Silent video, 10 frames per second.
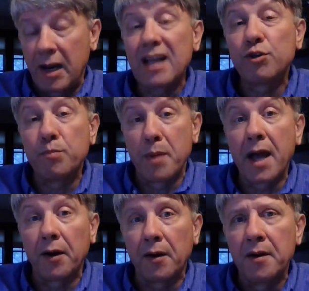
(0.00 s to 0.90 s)
It gets
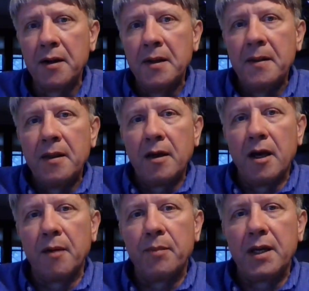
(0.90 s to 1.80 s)
better
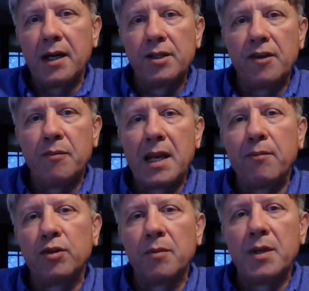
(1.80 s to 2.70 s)
because you've been
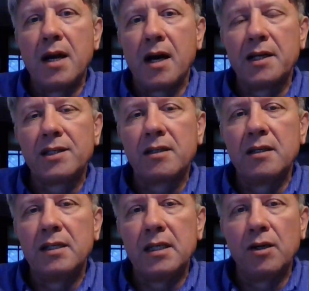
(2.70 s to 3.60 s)
able to be honest
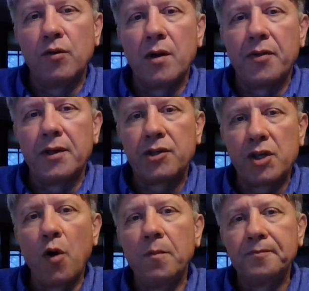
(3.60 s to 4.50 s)
and deal with it.
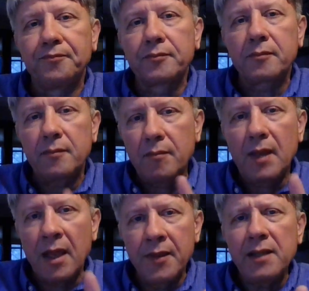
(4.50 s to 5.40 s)
So
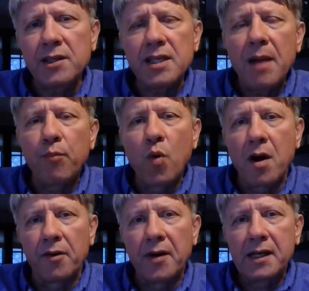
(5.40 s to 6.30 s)
that's step
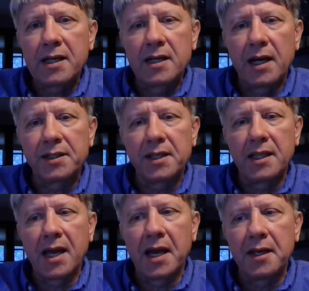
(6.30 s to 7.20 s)
one, recognizing
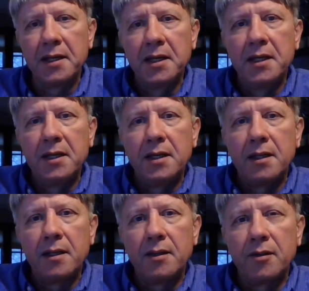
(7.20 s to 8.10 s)
that
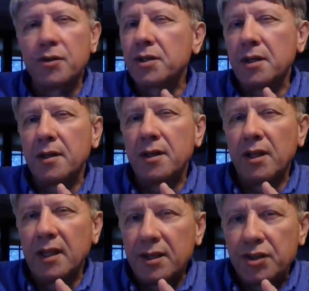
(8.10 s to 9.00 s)
there's
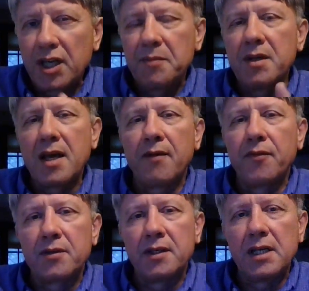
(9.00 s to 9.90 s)
legitimate
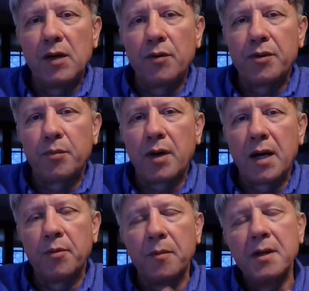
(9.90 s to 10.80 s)
effort to deal with the
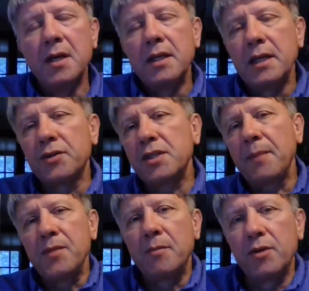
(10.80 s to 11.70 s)
problem. Now,
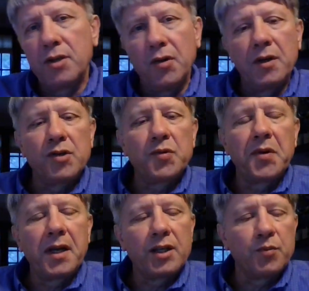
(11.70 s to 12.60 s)
step number two, here's where
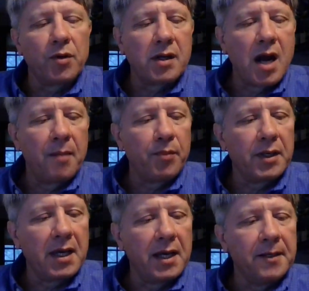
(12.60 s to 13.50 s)
it gets more
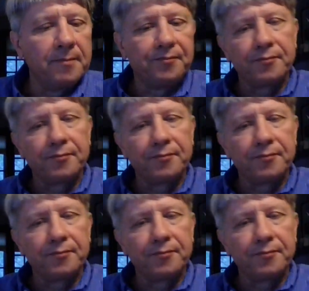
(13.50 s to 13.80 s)
complicated.